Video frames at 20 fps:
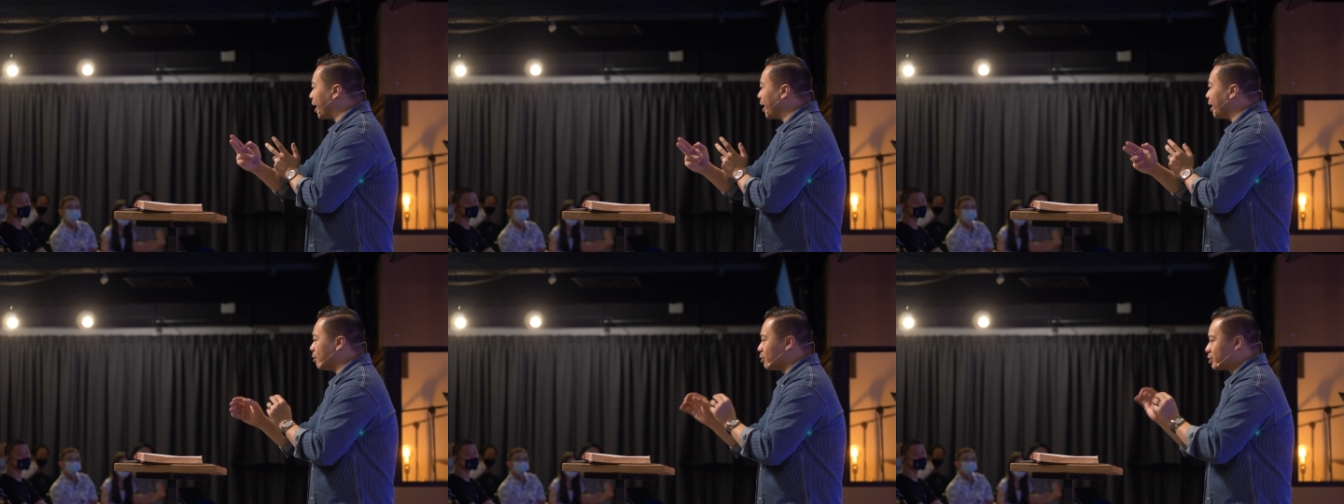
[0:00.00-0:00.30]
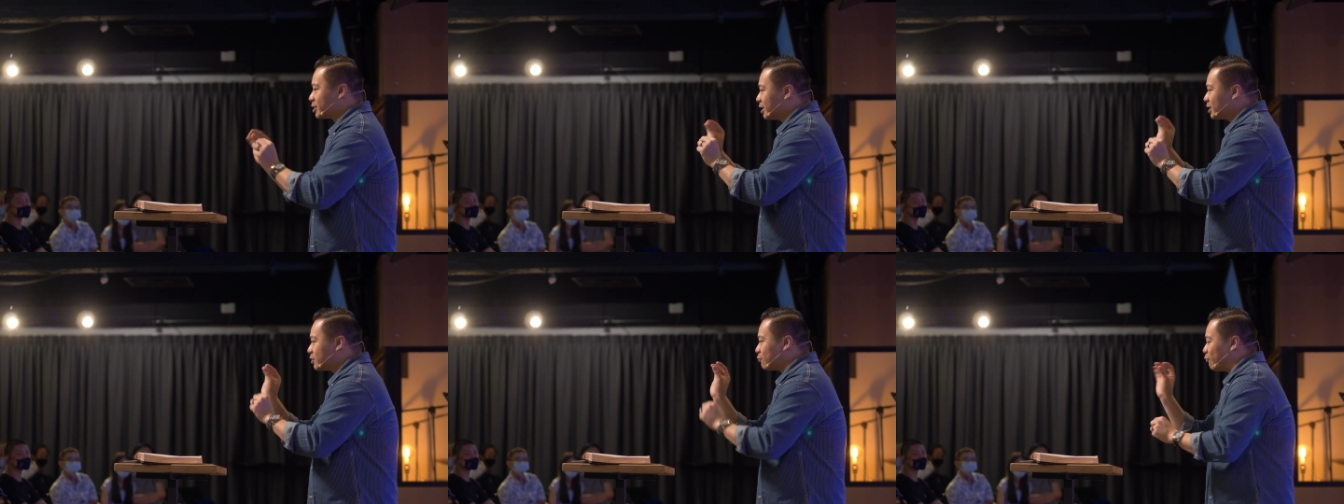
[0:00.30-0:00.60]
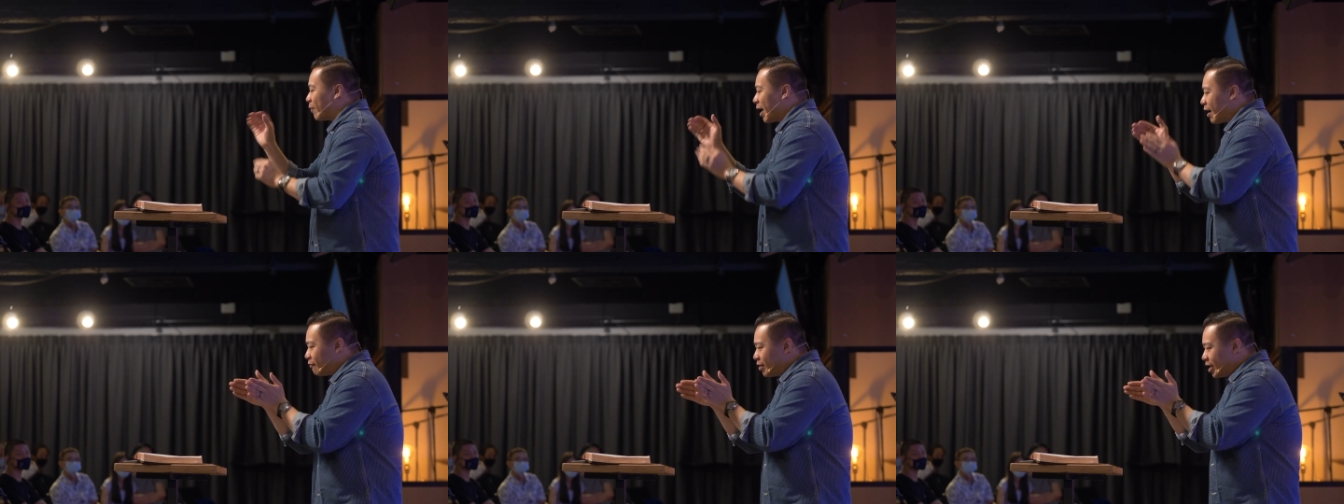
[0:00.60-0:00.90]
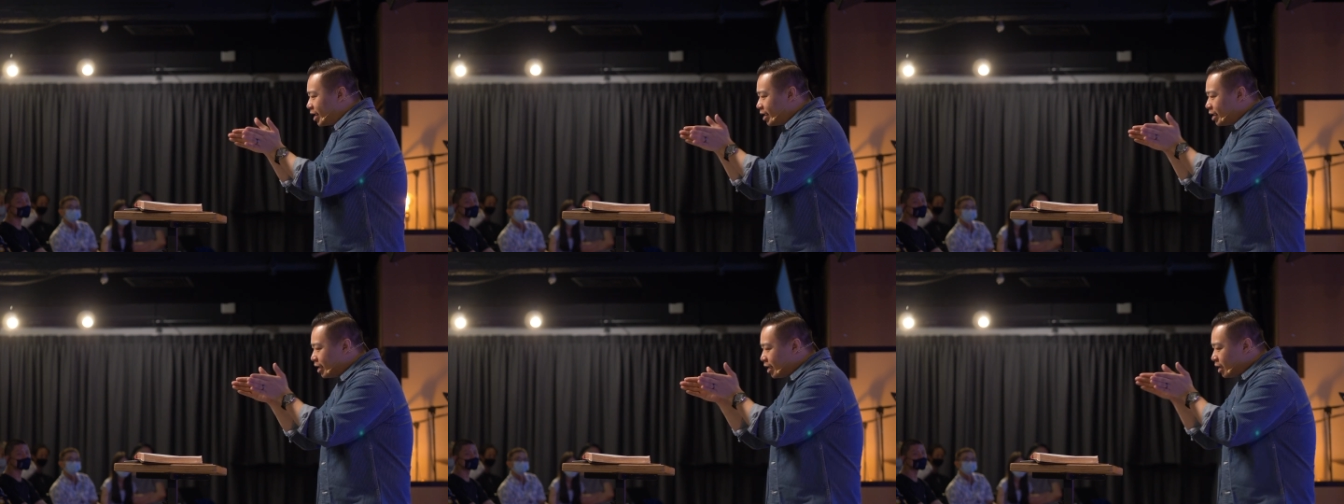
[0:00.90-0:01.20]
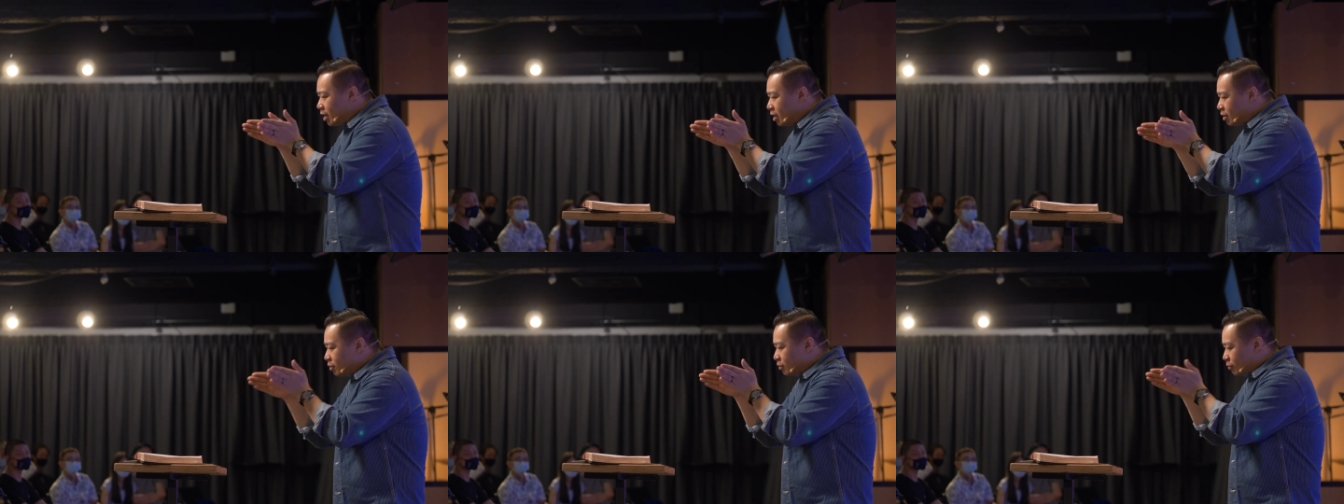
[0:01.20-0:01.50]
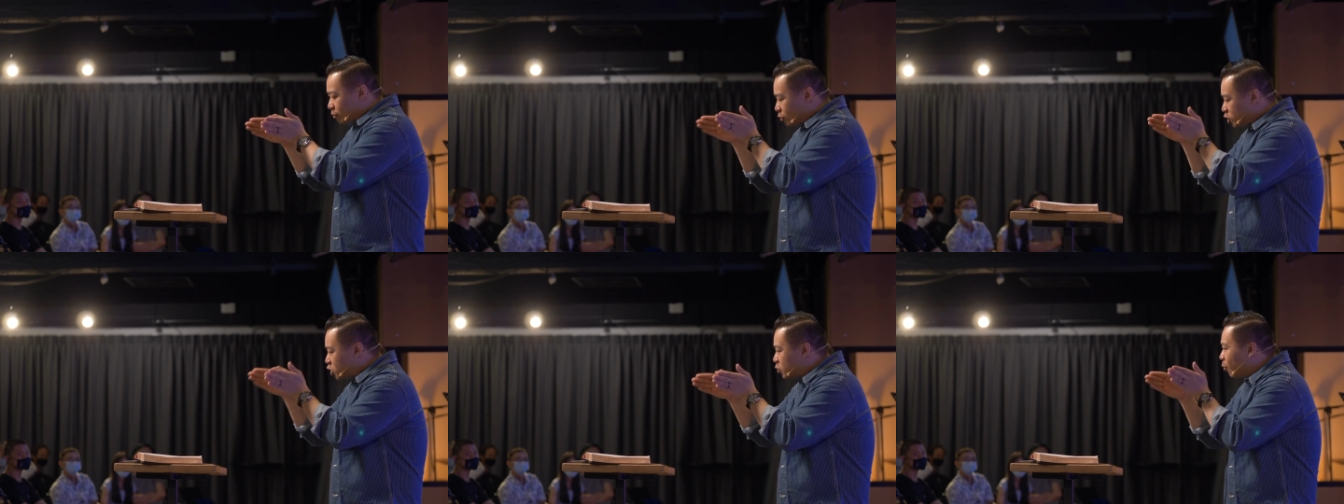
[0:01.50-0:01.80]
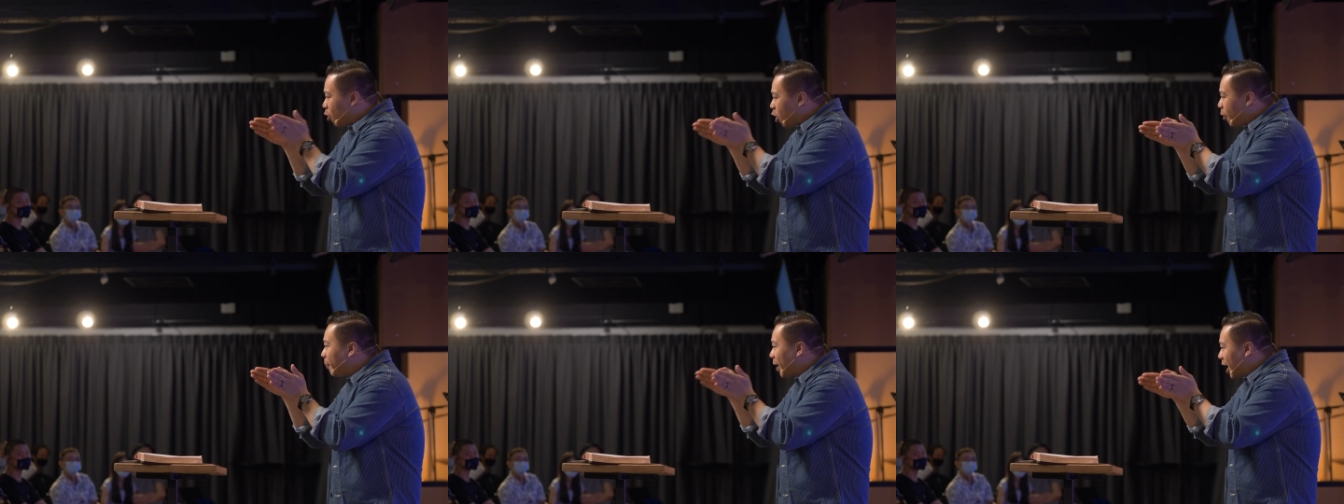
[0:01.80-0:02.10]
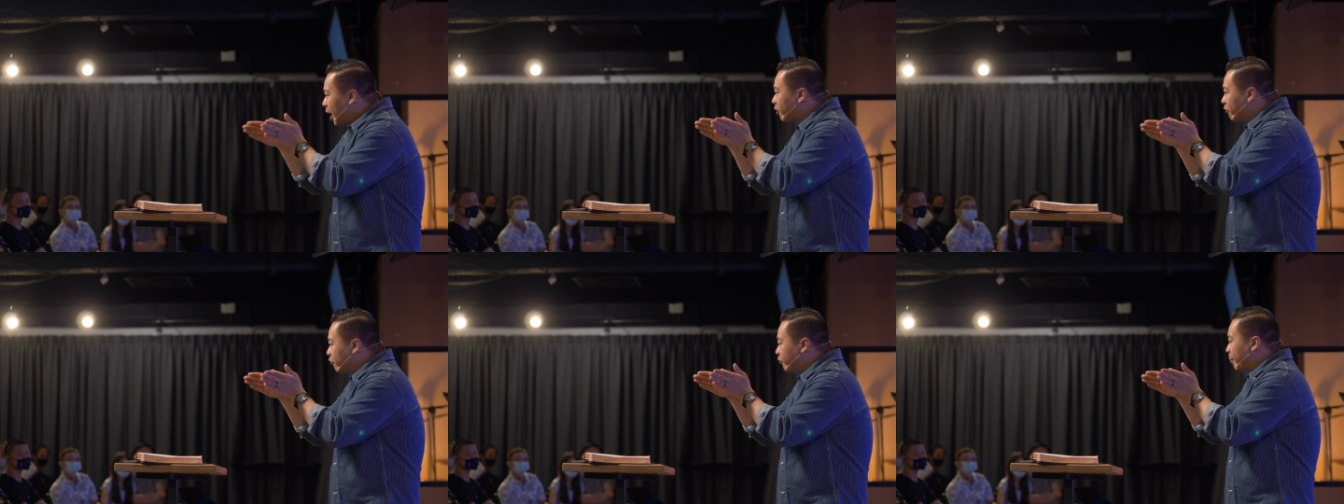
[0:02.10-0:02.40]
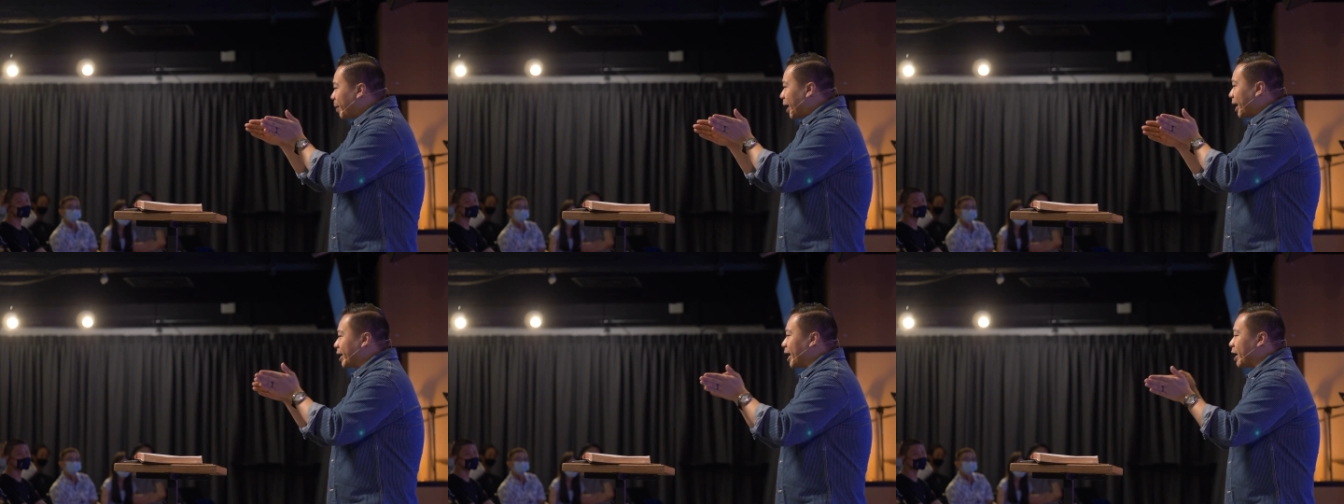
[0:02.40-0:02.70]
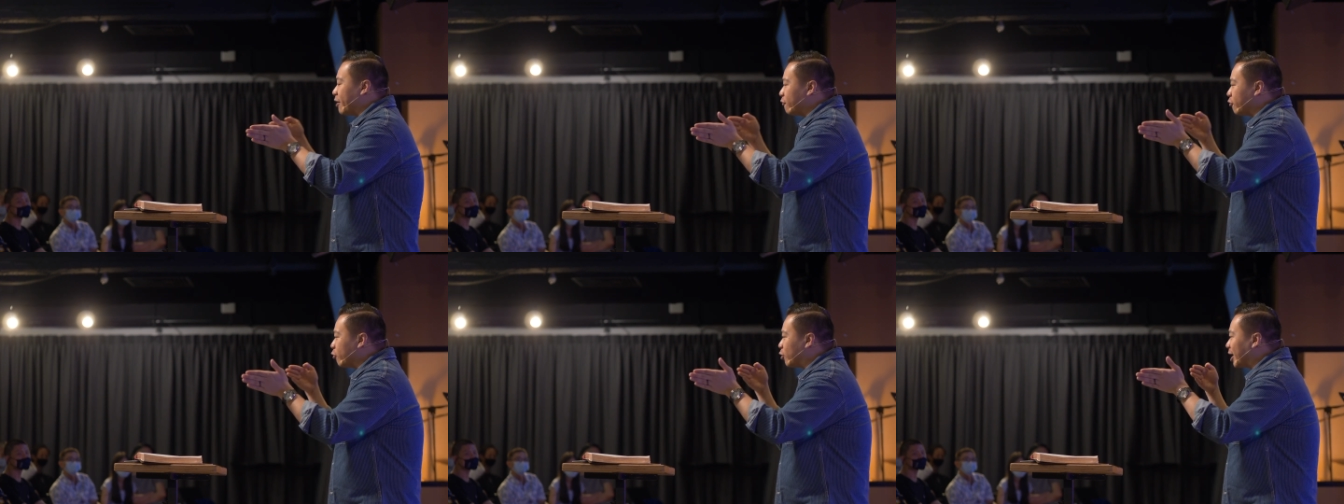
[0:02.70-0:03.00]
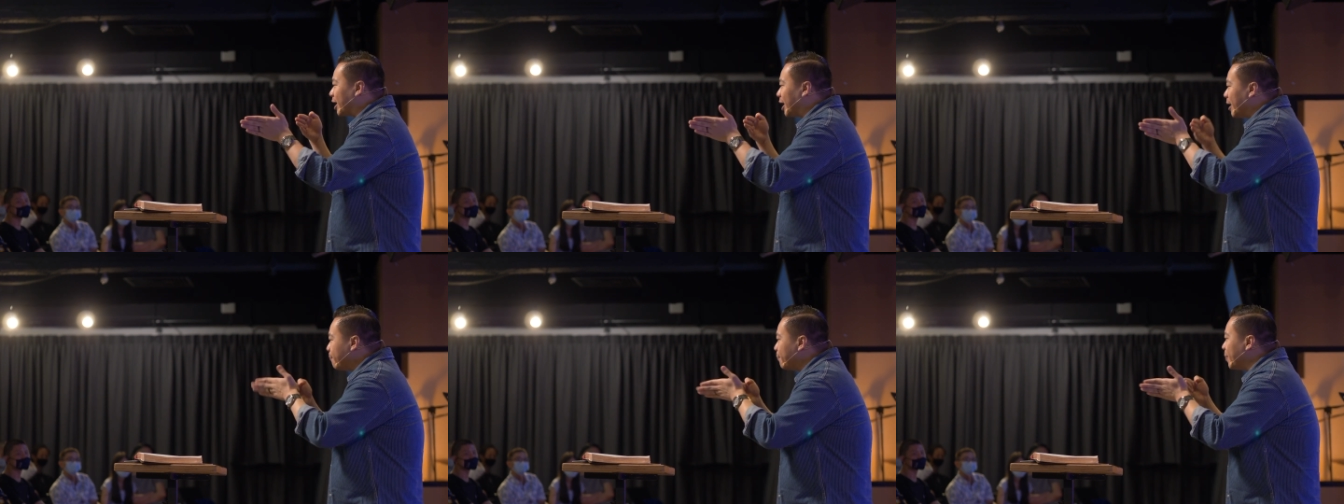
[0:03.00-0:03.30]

It was this very small part of the bike that if you clip